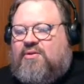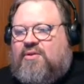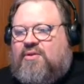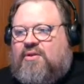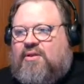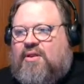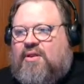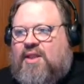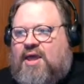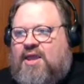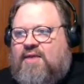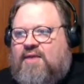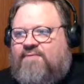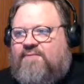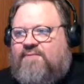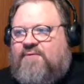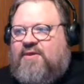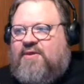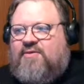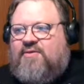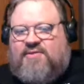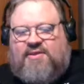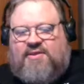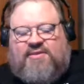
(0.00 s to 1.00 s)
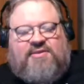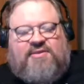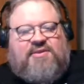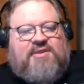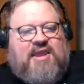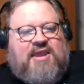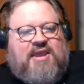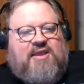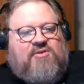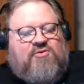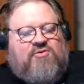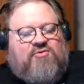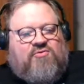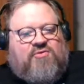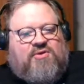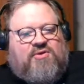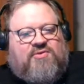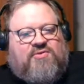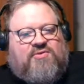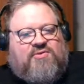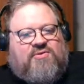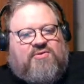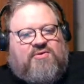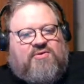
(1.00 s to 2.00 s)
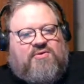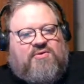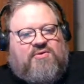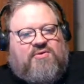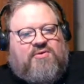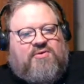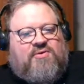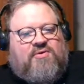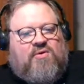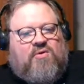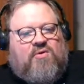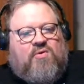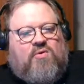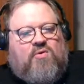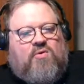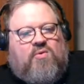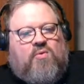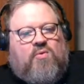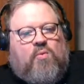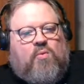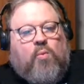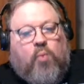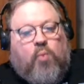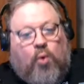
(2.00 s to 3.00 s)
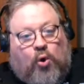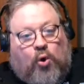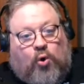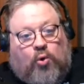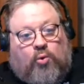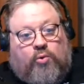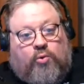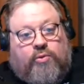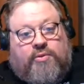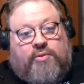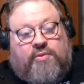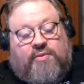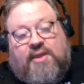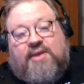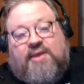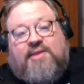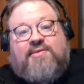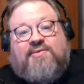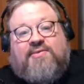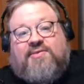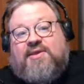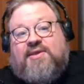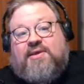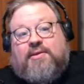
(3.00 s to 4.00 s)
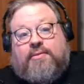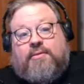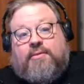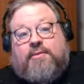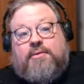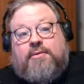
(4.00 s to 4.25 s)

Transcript: life is a dangerous world that he's in.